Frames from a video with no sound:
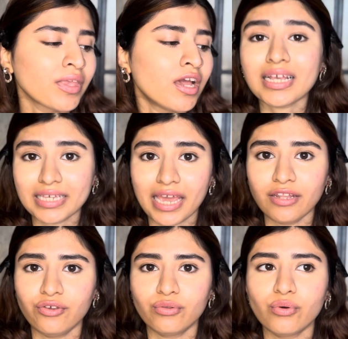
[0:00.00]

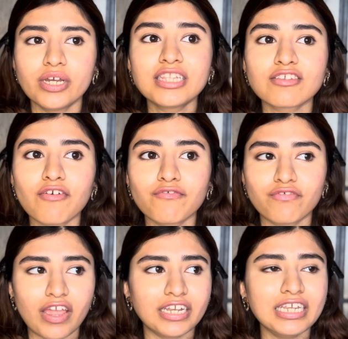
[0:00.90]
Again, it's
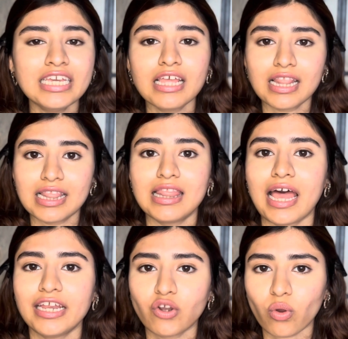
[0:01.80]
very
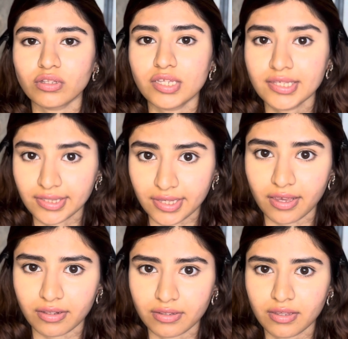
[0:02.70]
light on the
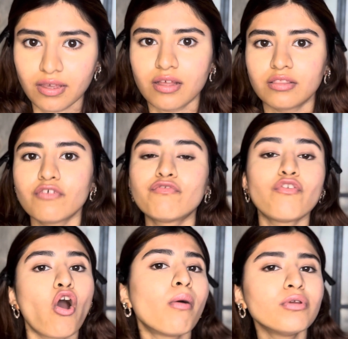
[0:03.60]
skin. The
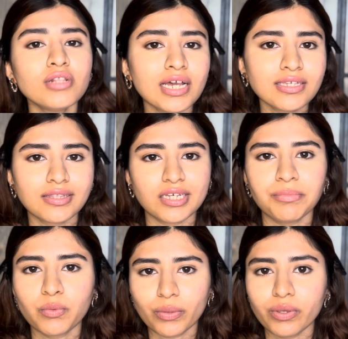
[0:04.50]
formula is thick,
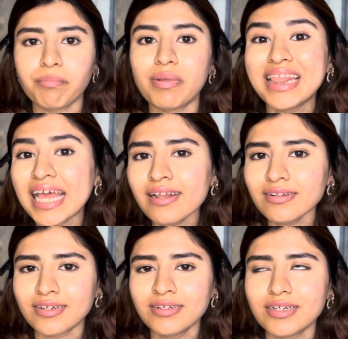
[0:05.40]
but when we
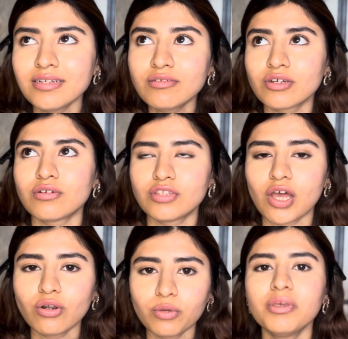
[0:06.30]
blend it, it turns
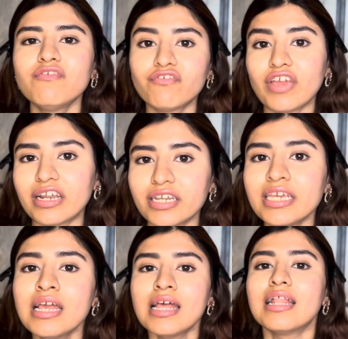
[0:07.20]
out to be
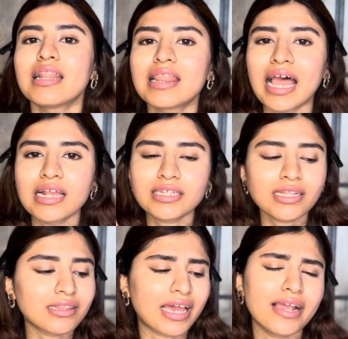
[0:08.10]
very light
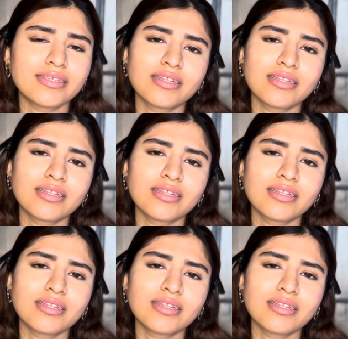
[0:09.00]
and nice.